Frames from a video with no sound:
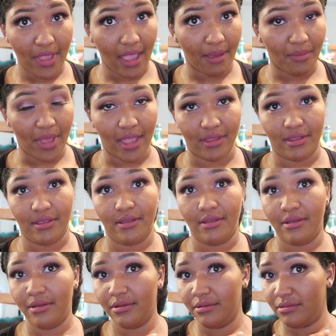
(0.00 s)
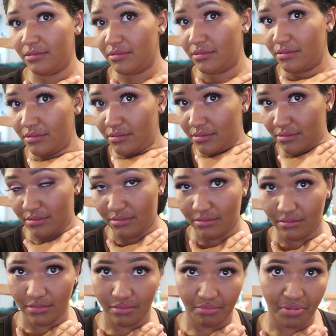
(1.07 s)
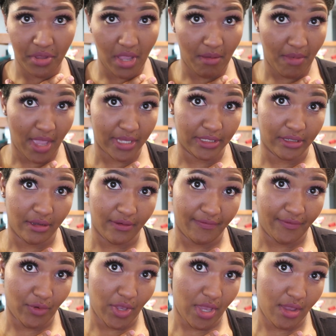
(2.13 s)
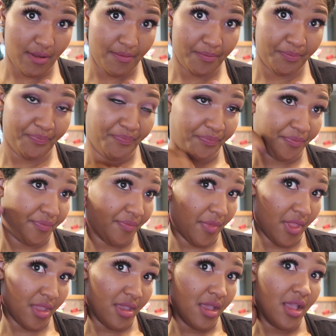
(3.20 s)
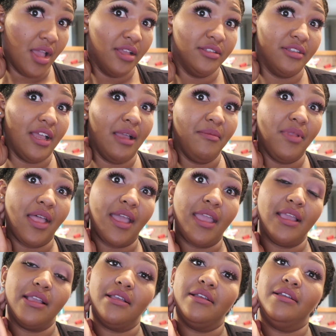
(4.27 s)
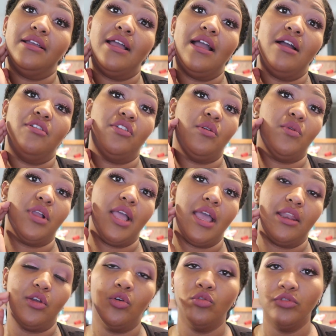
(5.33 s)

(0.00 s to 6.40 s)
not about to play myself, okay? So I'm like, I don't know what kind of